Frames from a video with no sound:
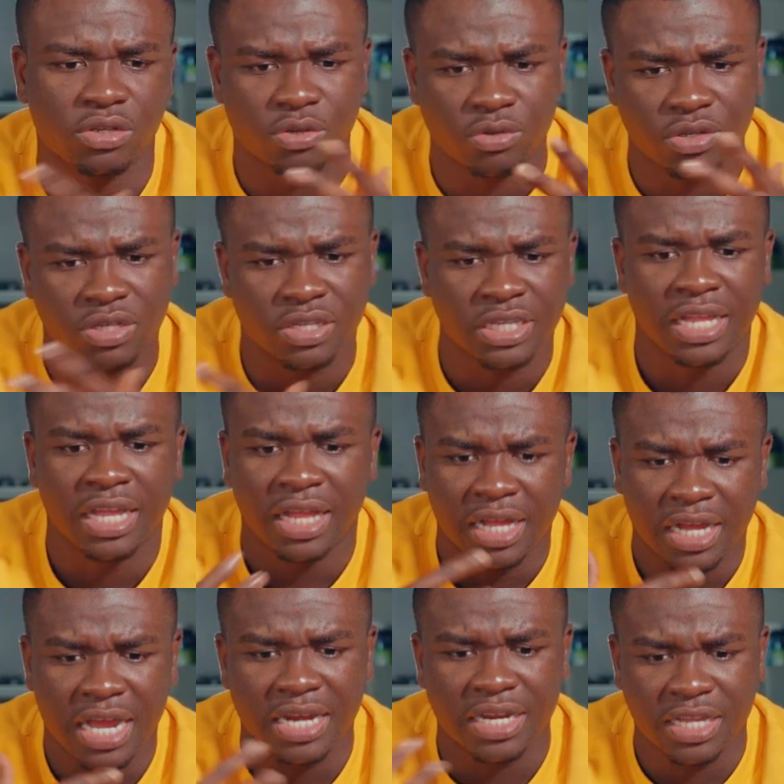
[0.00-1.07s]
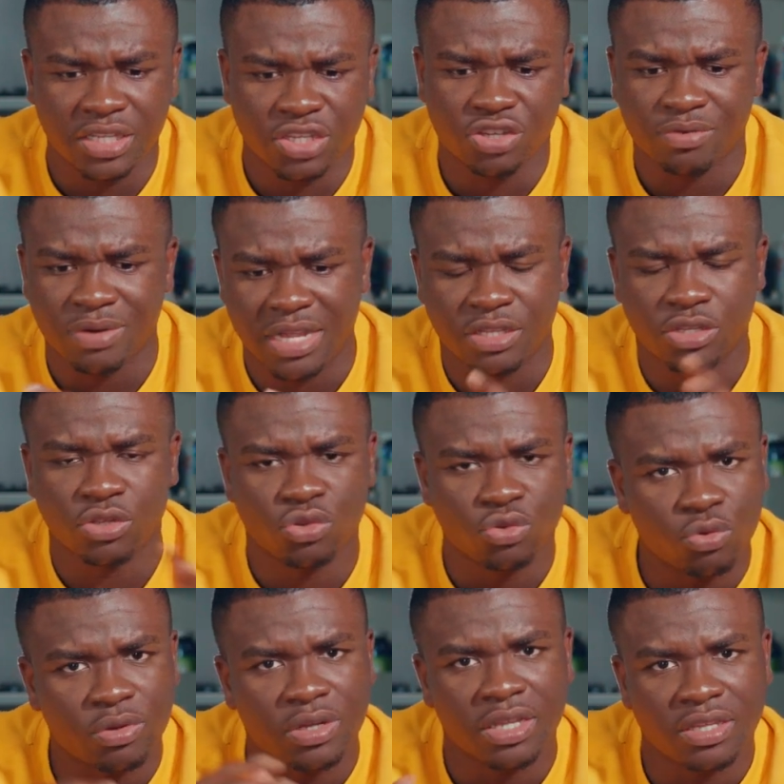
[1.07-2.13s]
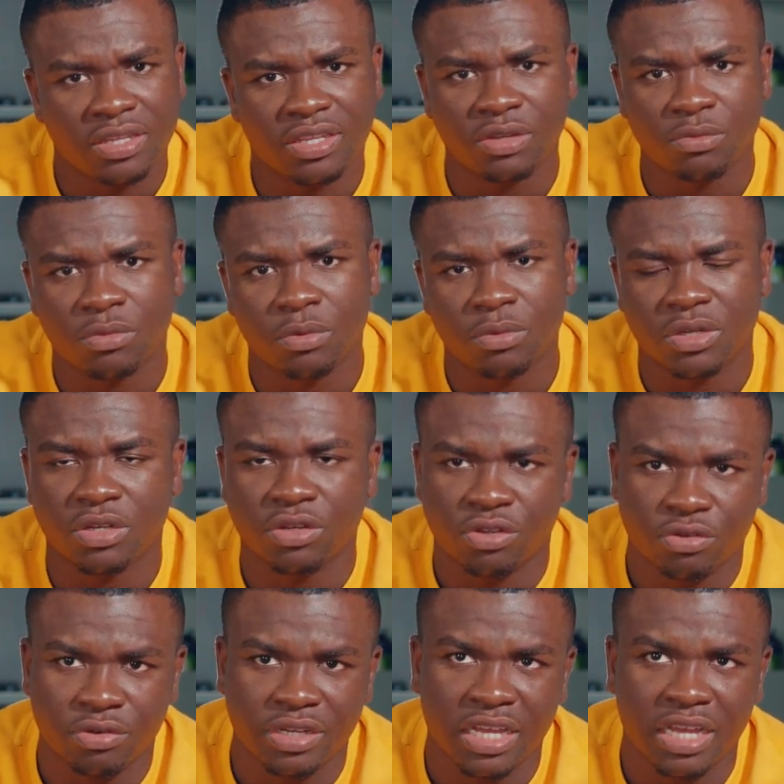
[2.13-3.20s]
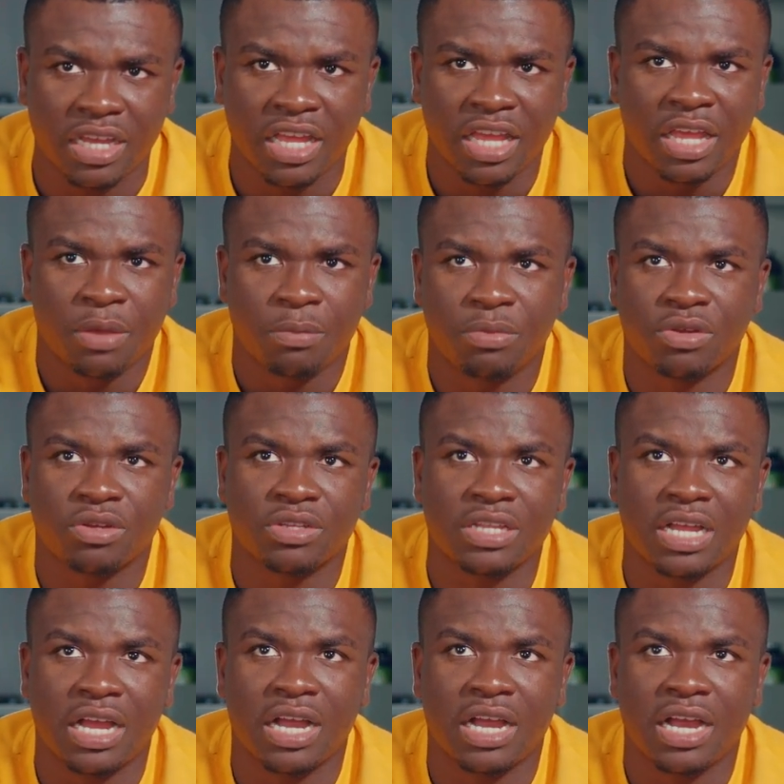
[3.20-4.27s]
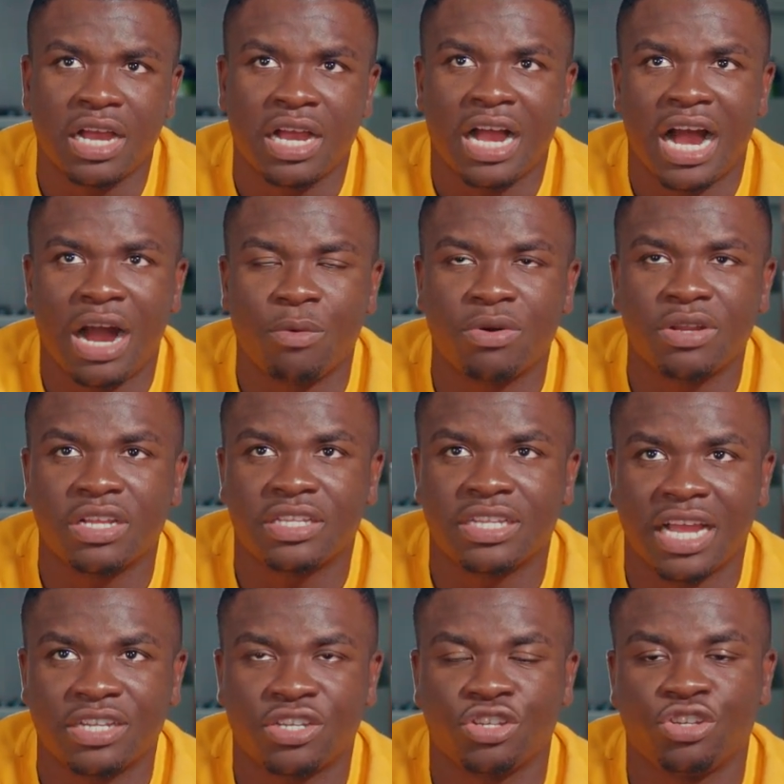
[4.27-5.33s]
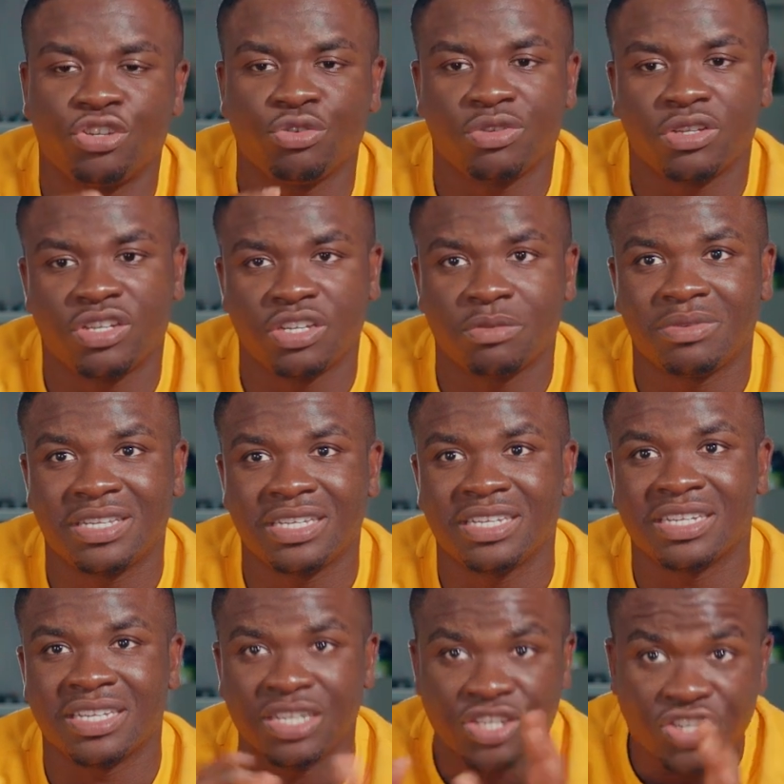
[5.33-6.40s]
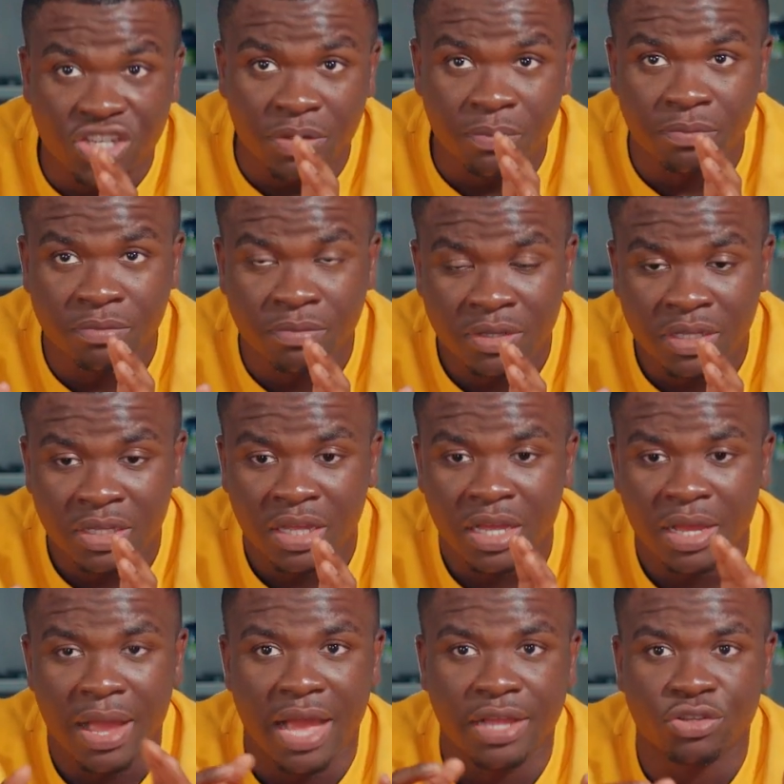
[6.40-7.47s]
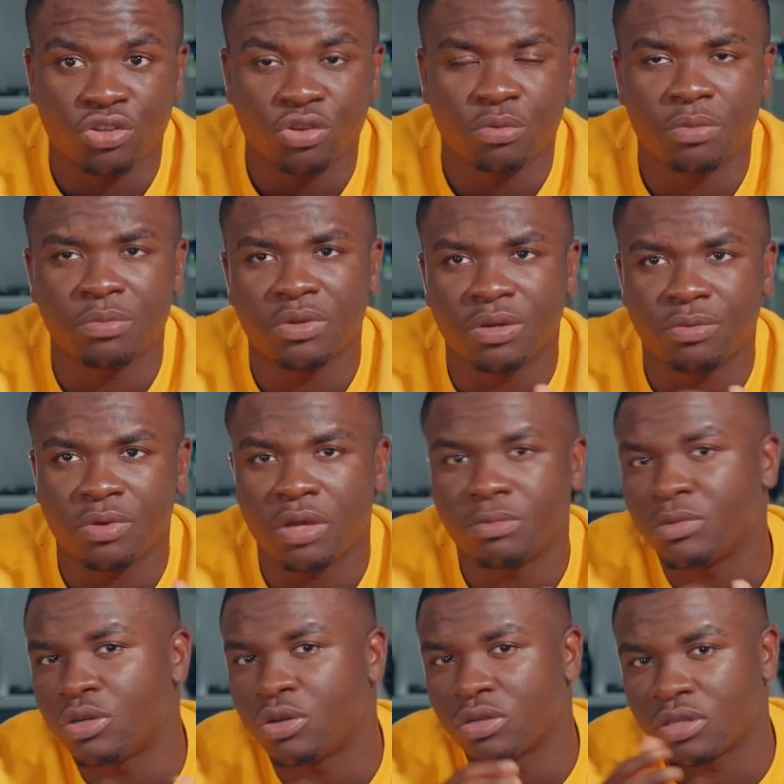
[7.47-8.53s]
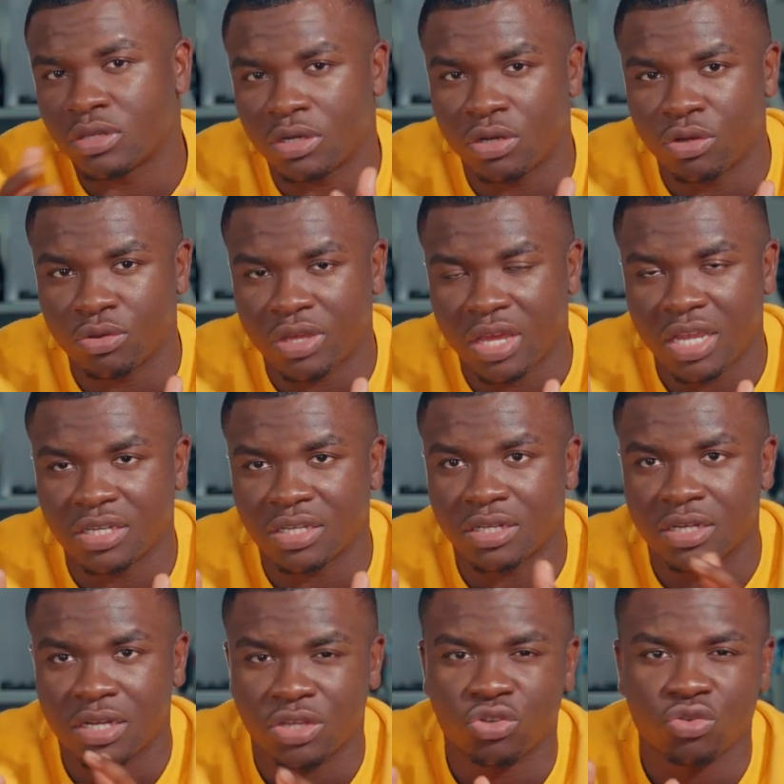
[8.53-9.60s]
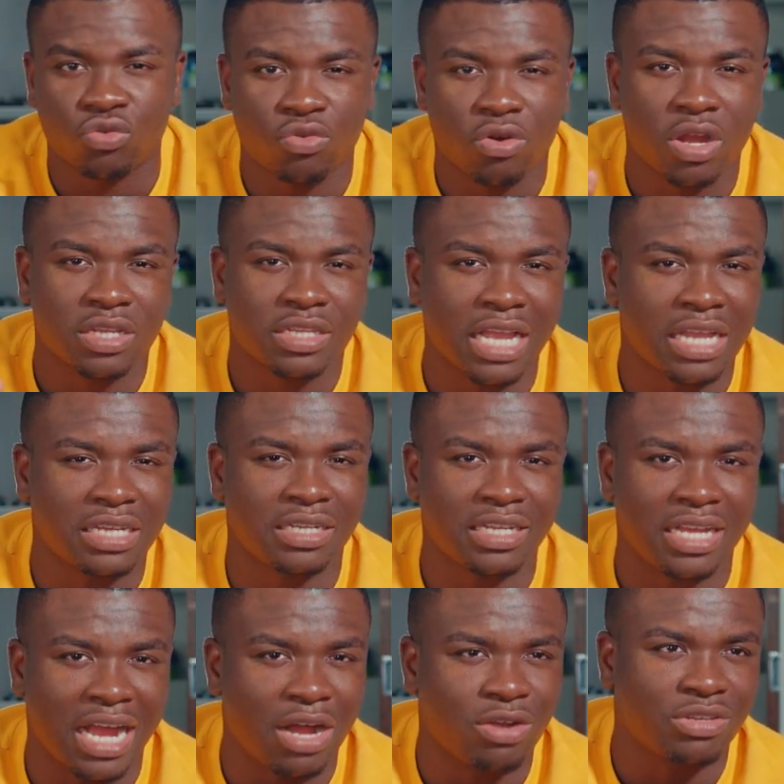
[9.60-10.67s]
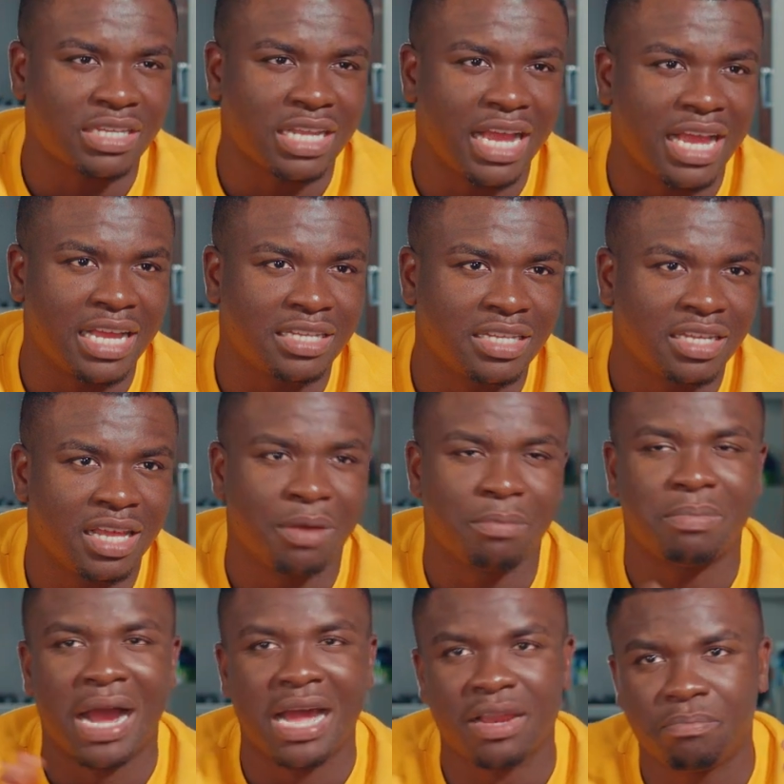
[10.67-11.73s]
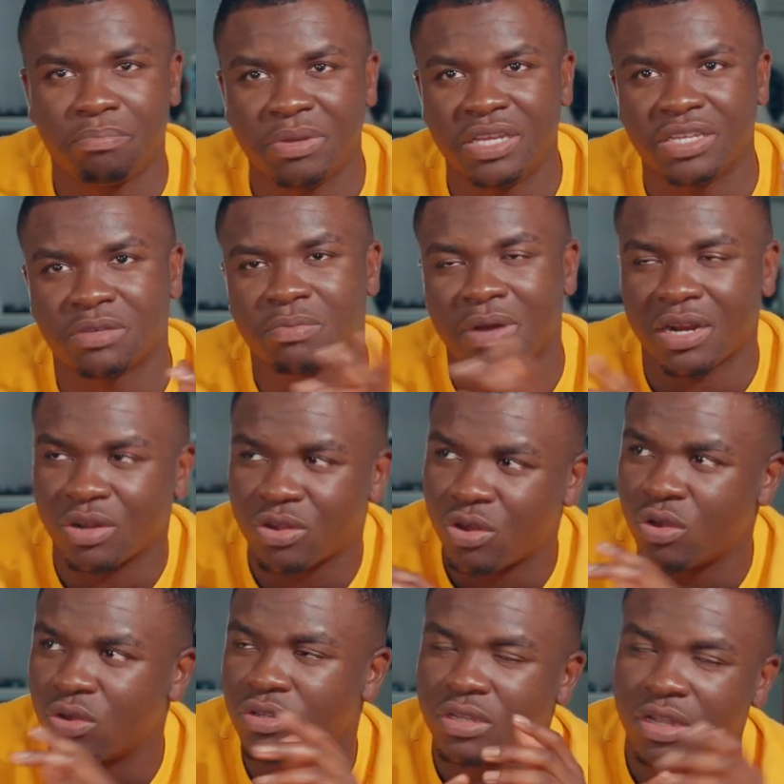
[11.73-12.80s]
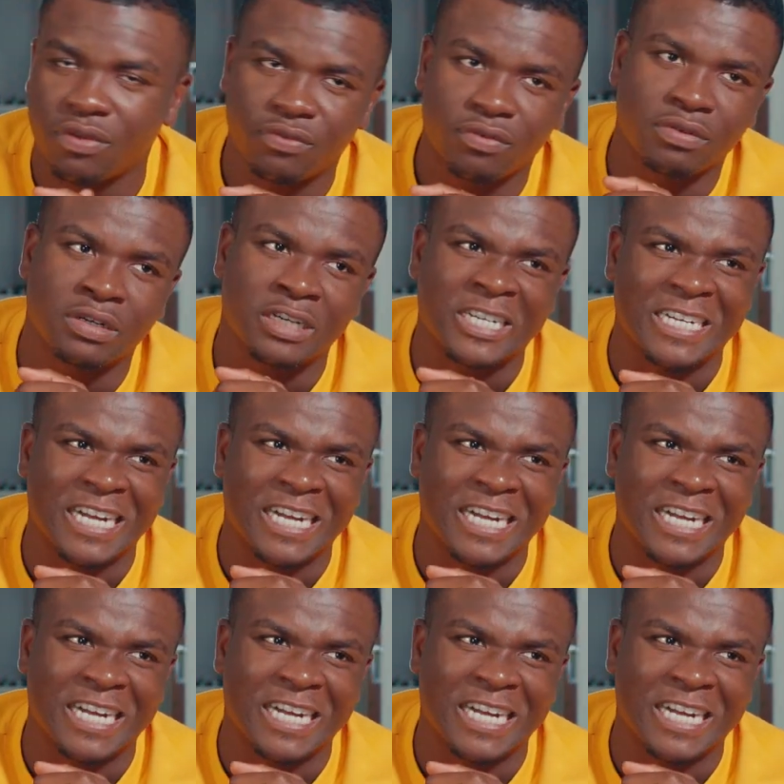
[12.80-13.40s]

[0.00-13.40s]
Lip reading: know, just kind of interacting, talking, seeing what we could create, because I wanted to actually shoot the gym scene in the gym. And so when we got to the location and I saw it's actually outside by the beach, by the coast, I thought,